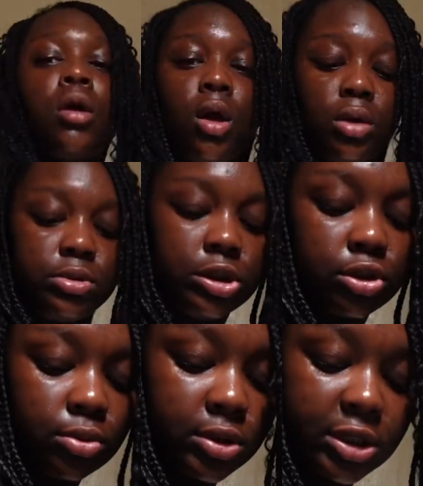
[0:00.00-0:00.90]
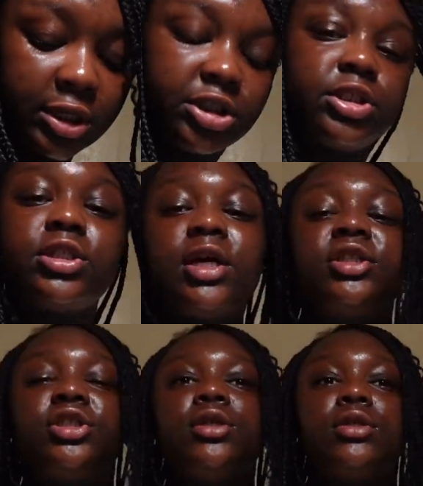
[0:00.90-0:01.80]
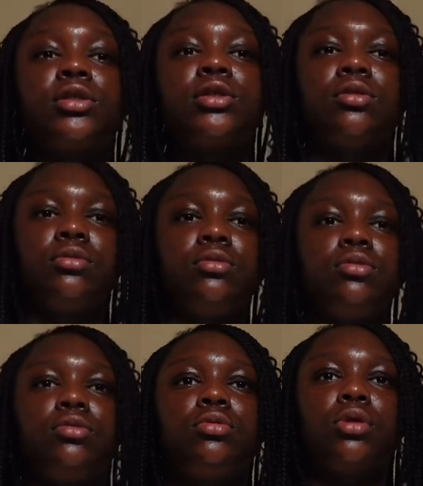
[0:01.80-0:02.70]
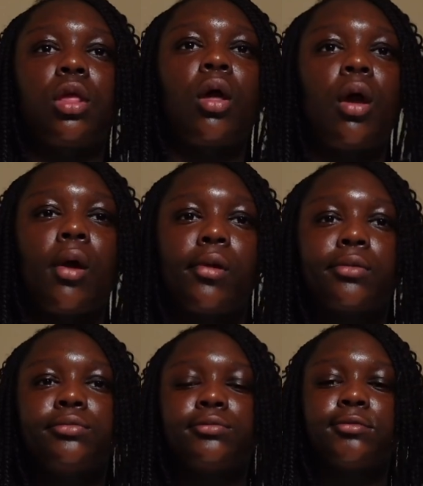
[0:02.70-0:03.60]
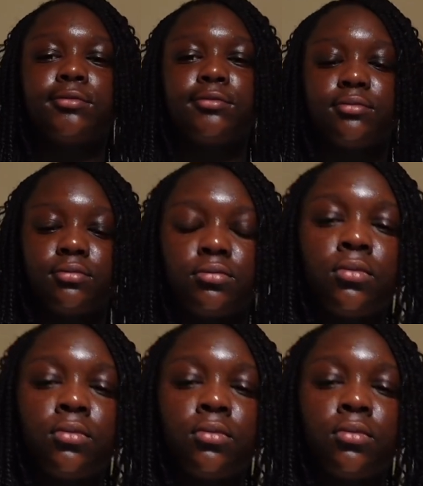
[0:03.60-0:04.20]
I'm just doing section, section. Mm-hmm.